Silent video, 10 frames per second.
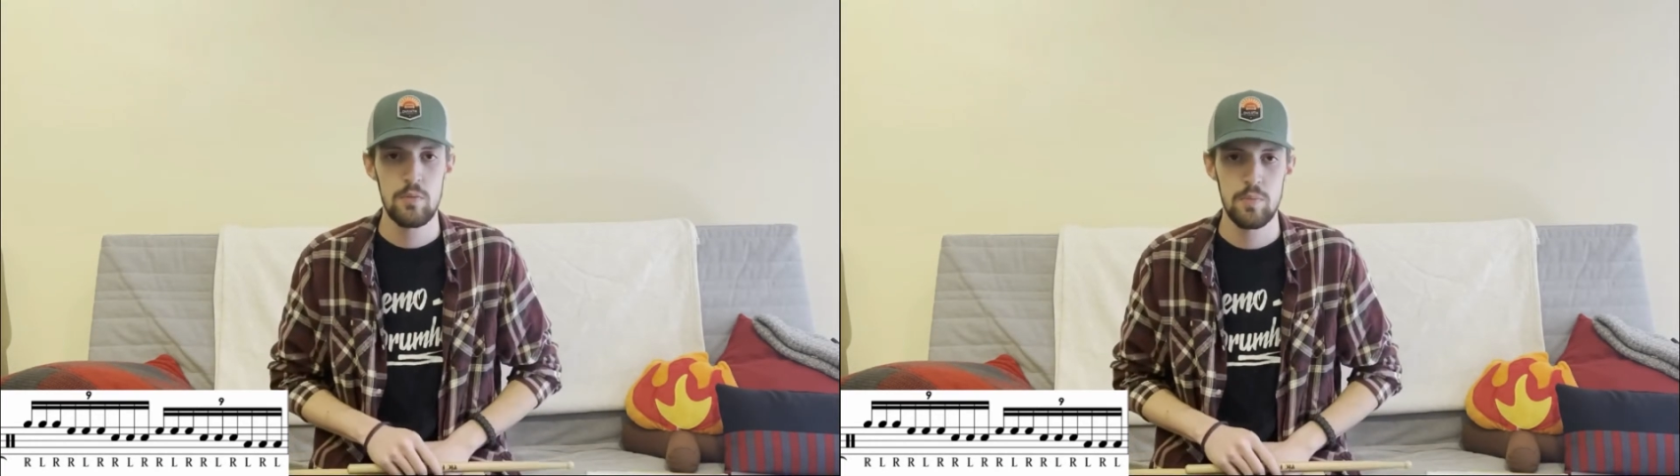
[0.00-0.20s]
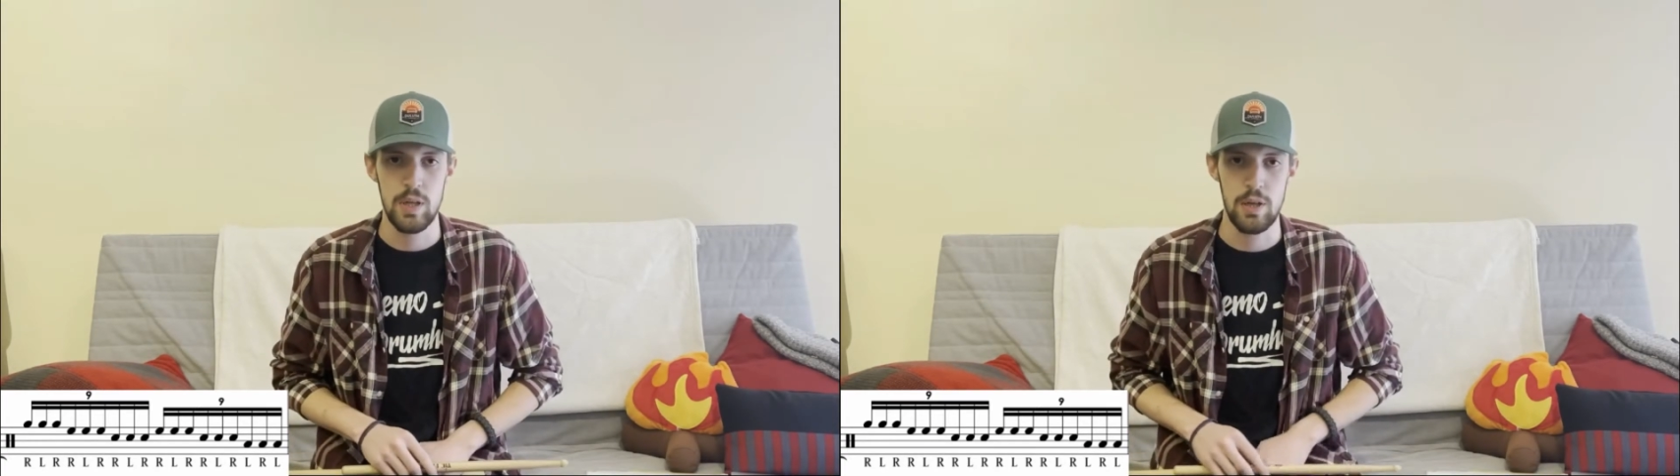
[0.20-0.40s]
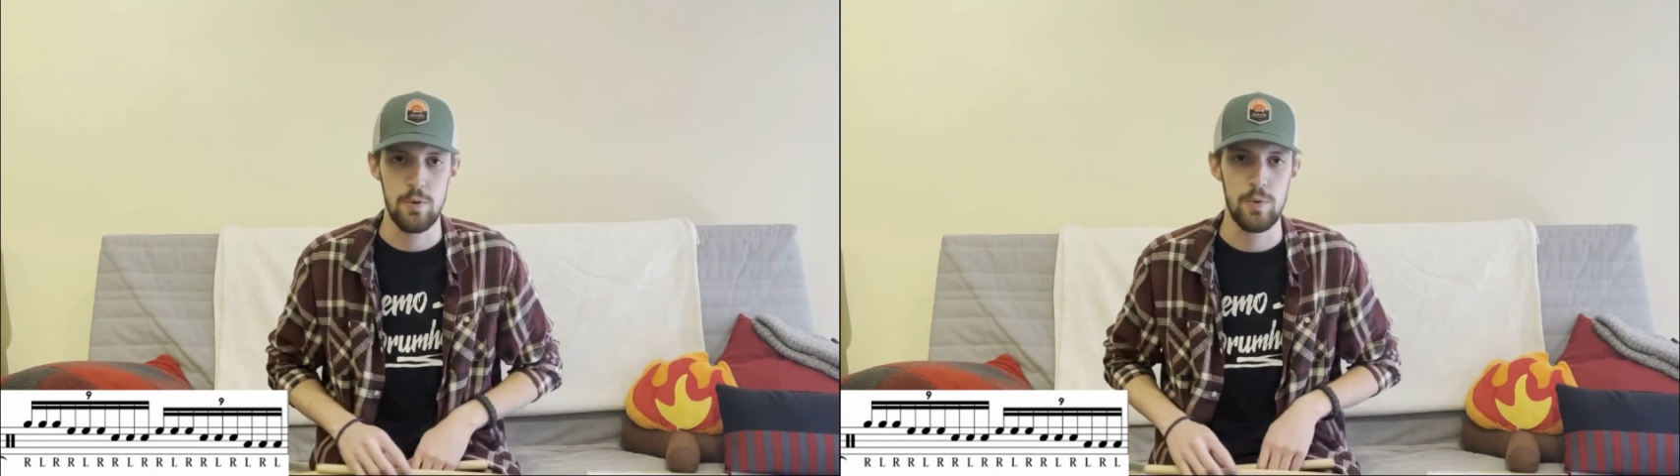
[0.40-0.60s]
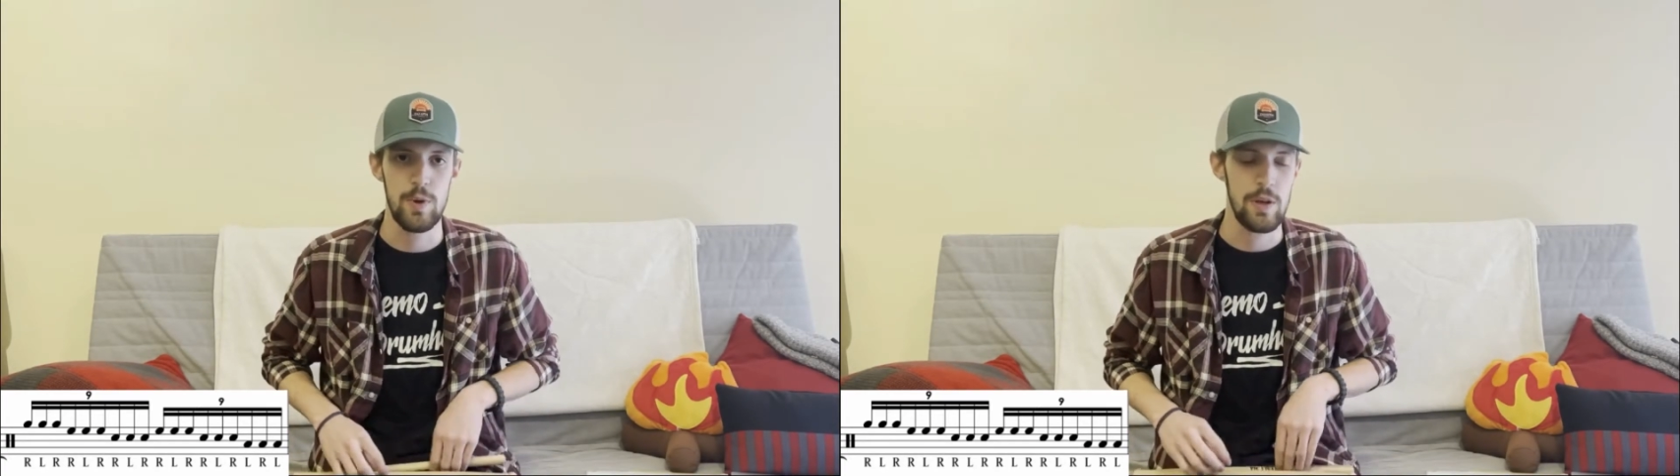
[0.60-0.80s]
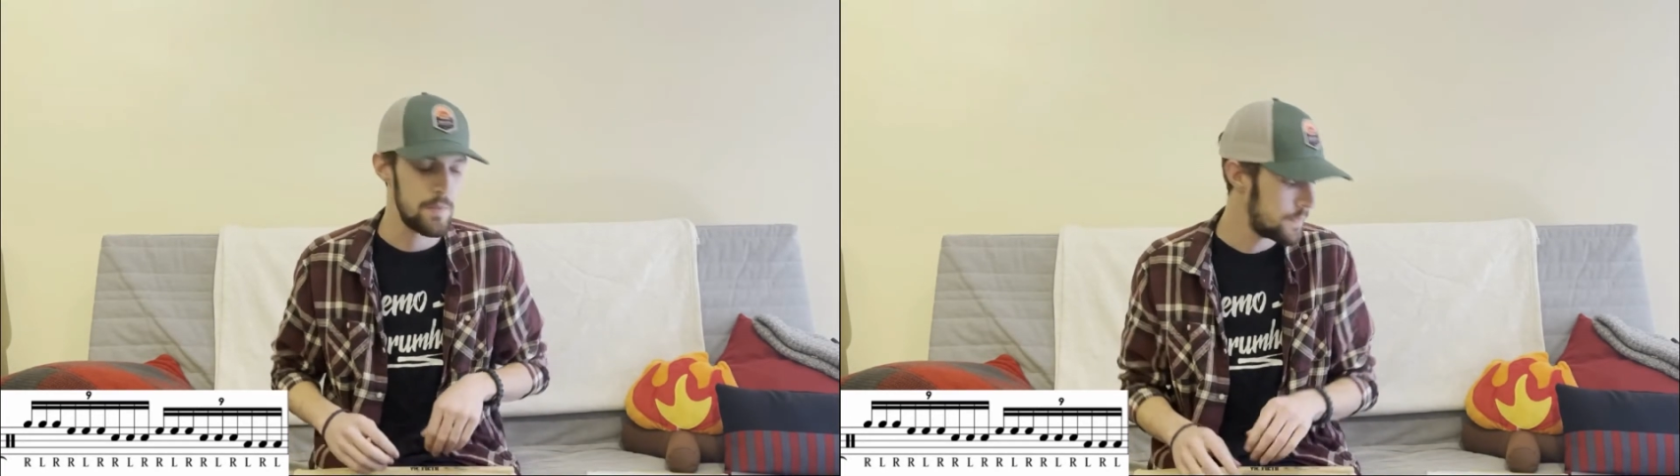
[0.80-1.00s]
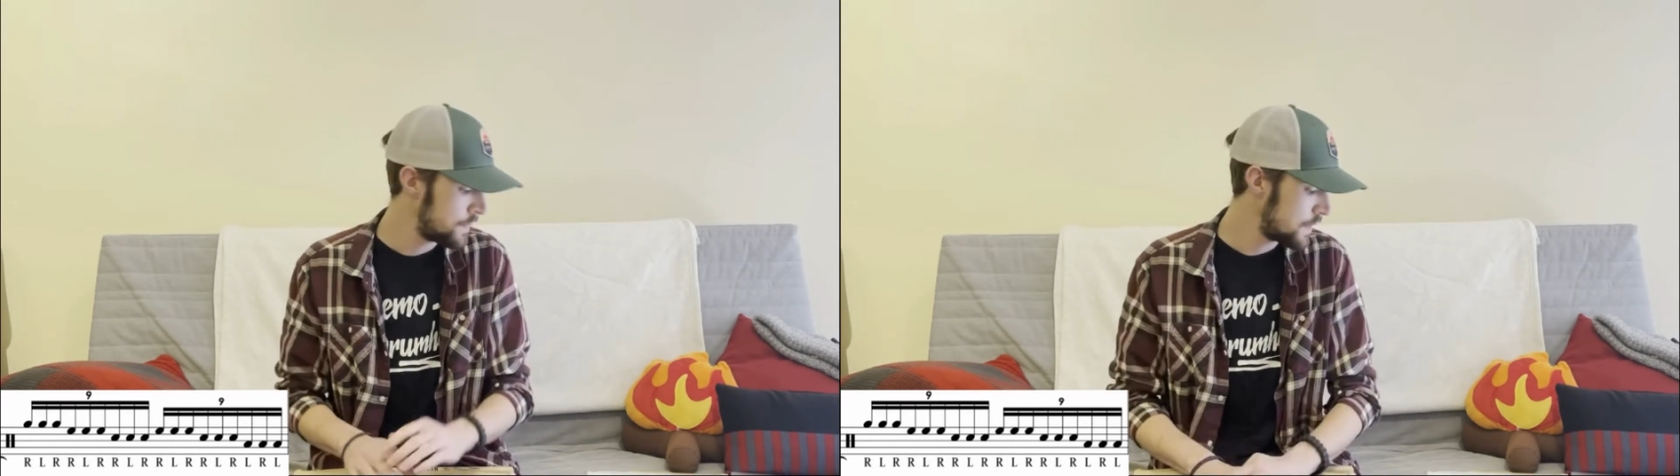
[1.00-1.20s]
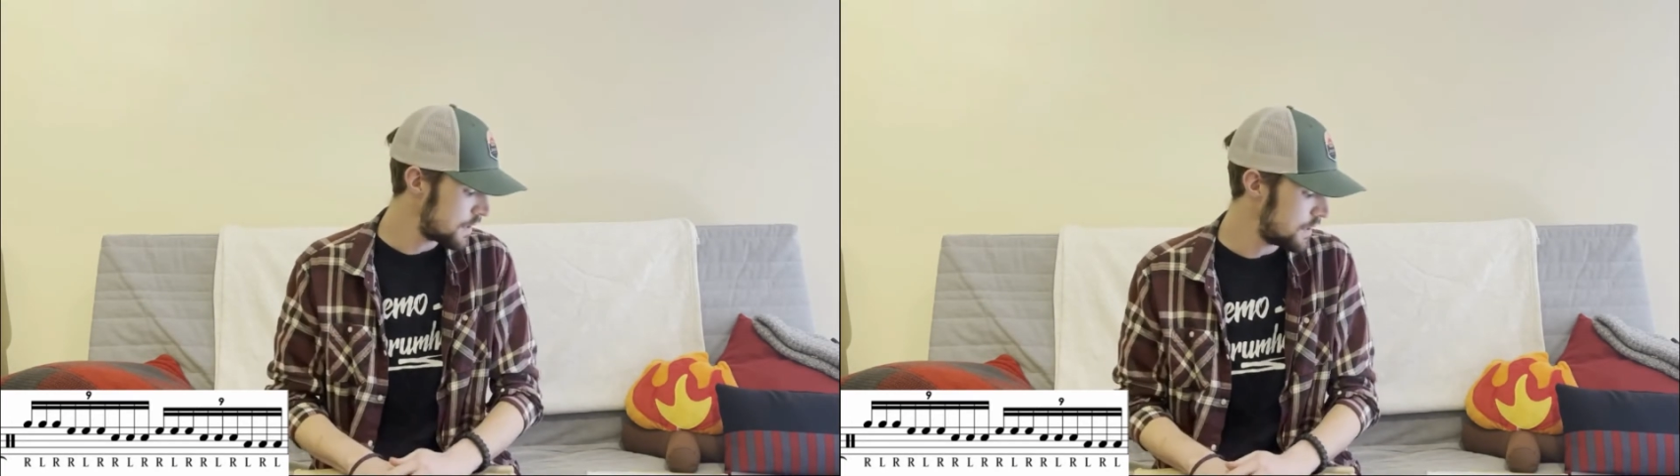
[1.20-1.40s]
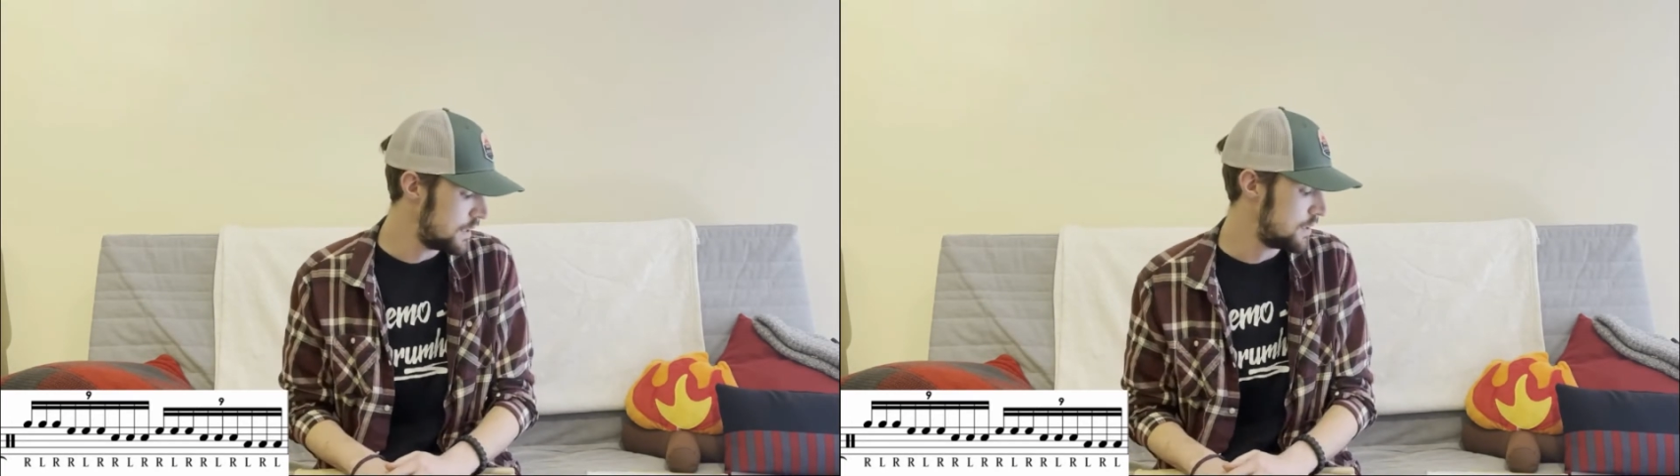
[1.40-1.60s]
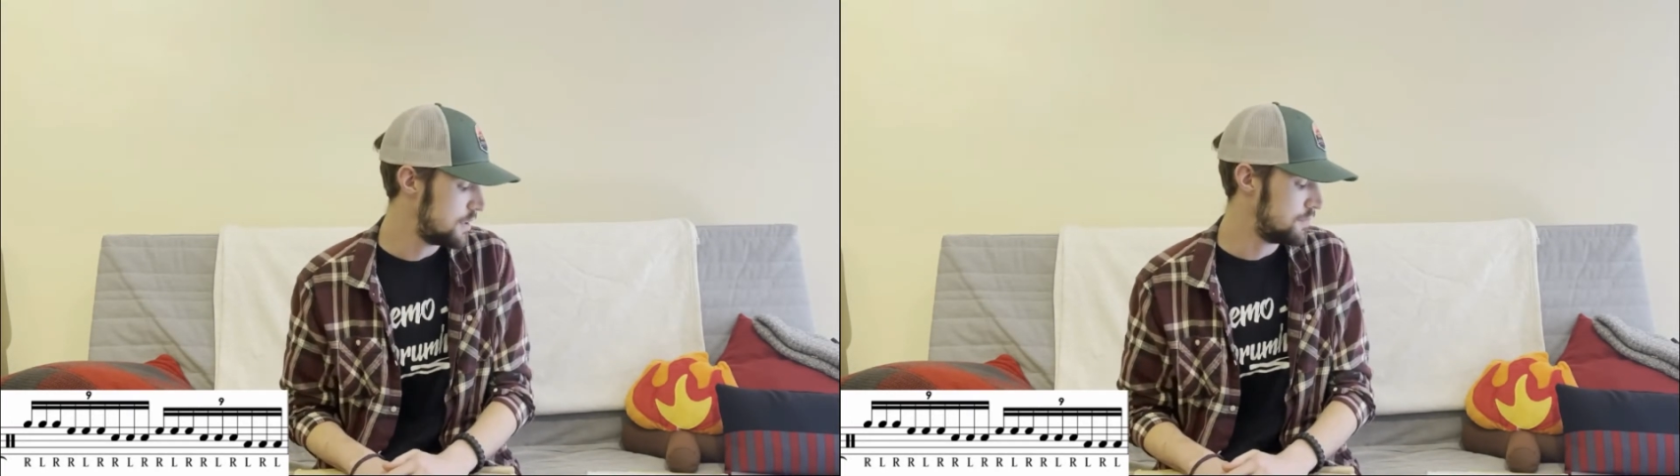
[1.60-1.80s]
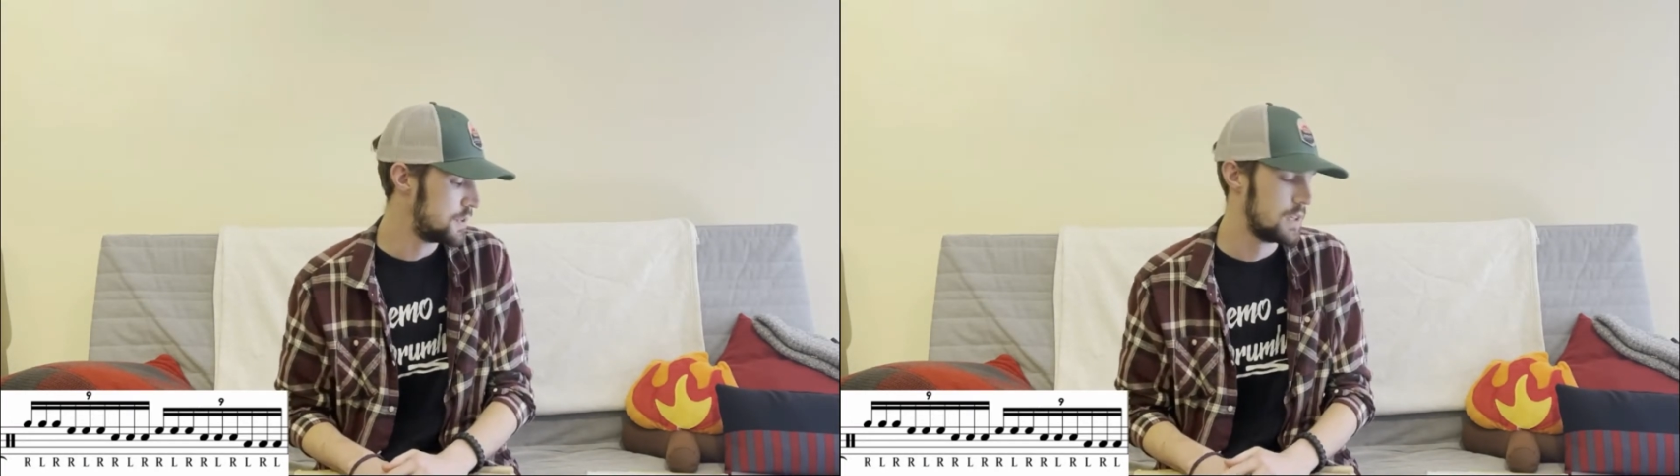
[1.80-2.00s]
playing your 3 so